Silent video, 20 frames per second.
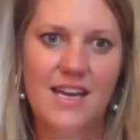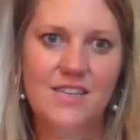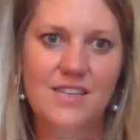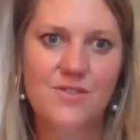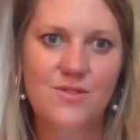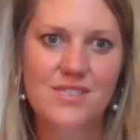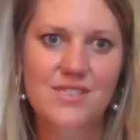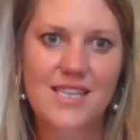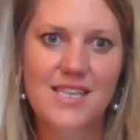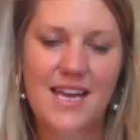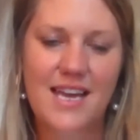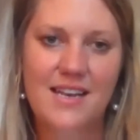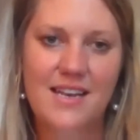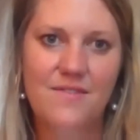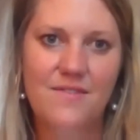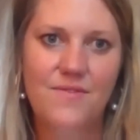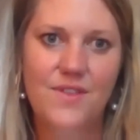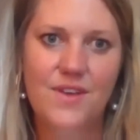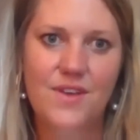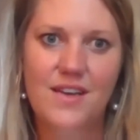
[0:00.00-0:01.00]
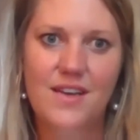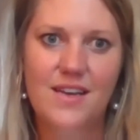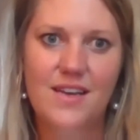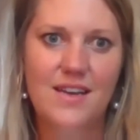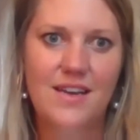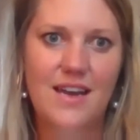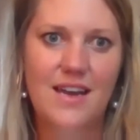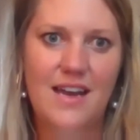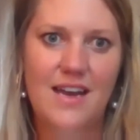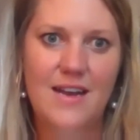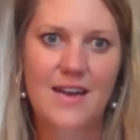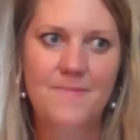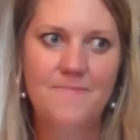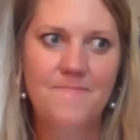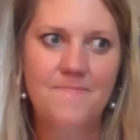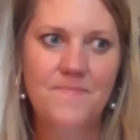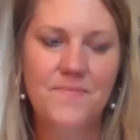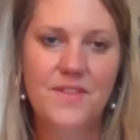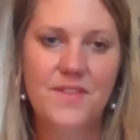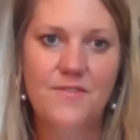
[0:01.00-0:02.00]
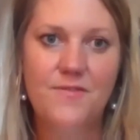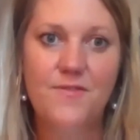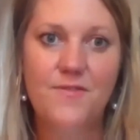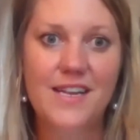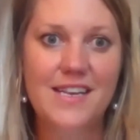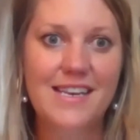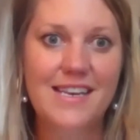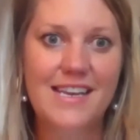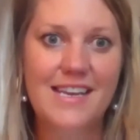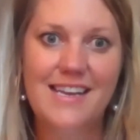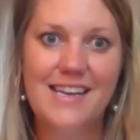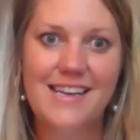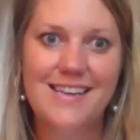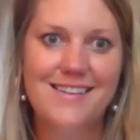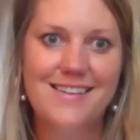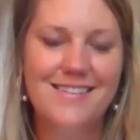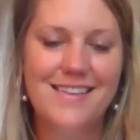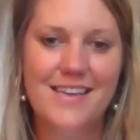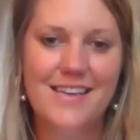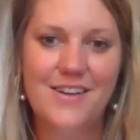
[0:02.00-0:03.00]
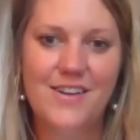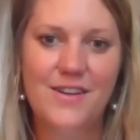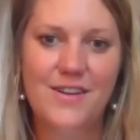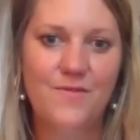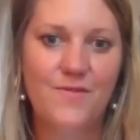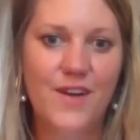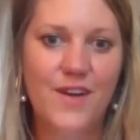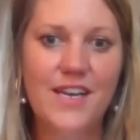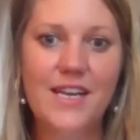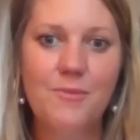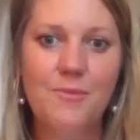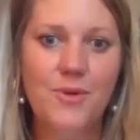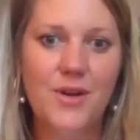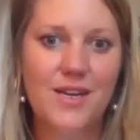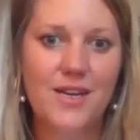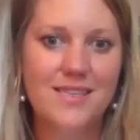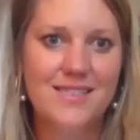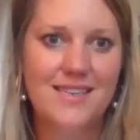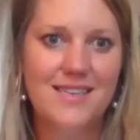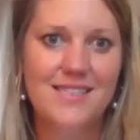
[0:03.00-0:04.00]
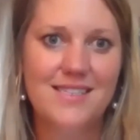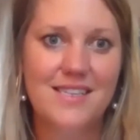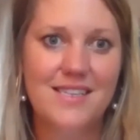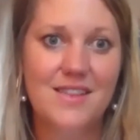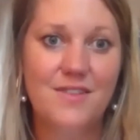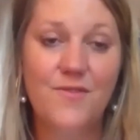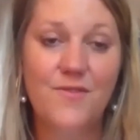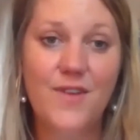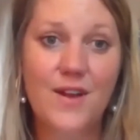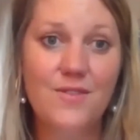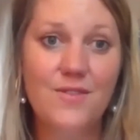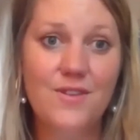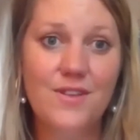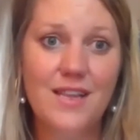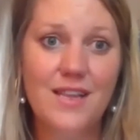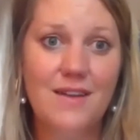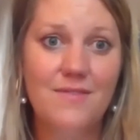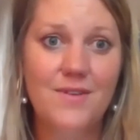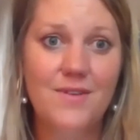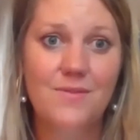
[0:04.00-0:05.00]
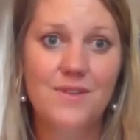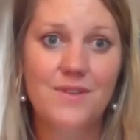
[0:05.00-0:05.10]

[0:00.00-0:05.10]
towards the end of the funding year and funding process at the federal level,